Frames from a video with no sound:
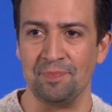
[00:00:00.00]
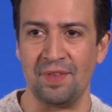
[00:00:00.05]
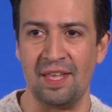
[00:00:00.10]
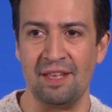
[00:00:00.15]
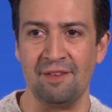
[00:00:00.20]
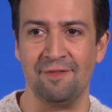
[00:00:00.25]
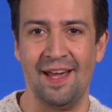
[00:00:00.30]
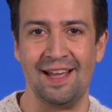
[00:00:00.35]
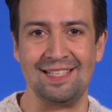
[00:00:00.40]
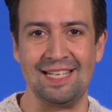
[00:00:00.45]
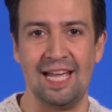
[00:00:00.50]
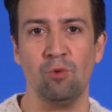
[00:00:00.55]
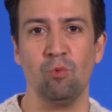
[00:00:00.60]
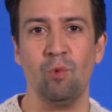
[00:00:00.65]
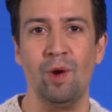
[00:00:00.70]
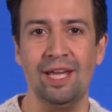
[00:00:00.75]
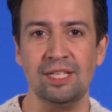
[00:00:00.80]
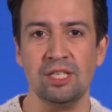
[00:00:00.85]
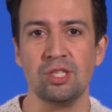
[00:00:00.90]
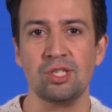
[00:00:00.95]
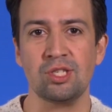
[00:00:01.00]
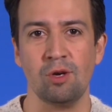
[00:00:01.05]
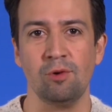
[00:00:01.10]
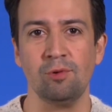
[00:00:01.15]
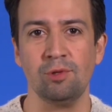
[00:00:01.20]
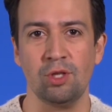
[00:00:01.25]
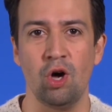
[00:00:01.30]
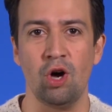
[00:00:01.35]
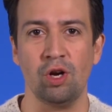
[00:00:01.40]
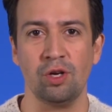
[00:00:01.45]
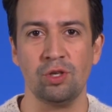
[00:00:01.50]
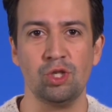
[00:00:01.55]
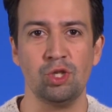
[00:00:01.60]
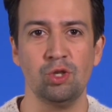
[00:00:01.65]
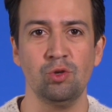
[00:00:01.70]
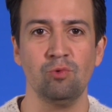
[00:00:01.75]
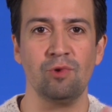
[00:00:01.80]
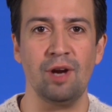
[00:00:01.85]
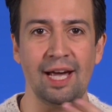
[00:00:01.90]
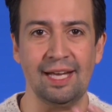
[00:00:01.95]
In fact, I waited so long
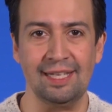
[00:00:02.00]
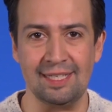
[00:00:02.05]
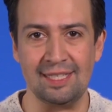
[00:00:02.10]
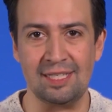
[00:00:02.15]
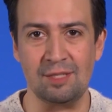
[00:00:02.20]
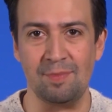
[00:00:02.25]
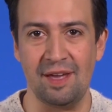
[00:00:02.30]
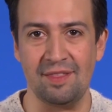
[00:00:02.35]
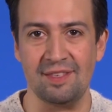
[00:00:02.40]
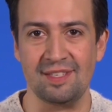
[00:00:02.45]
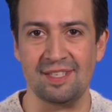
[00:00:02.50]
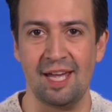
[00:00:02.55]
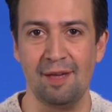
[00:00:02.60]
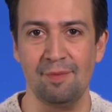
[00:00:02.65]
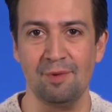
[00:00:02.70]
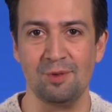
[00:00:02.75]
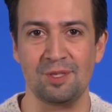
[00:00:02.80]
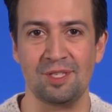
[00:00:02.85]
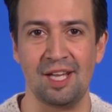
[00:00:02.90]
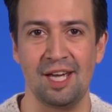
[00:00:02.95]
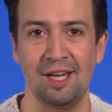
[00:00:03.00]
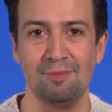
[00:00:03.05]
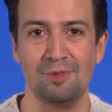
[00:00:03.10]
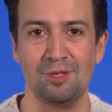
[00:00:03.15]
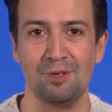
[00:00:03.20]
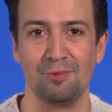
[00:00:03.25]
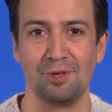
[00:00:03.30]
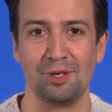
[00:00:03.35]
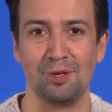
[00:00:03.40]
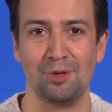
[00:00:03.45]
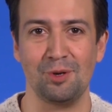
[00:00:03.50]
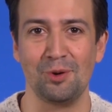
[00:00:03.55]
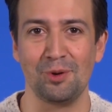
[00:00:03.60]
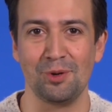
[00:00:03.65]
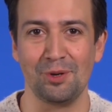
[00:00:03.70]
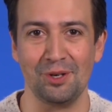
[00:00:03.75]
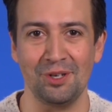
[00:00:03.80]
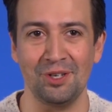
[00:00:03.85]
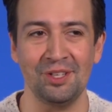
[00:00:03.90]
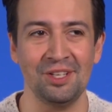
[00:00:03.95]
to write it, by the time it was time to
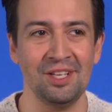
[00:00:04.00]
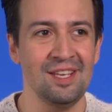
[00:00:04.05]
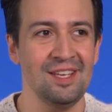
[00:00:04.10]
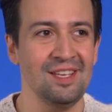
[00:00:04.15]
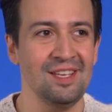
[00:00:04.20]
record,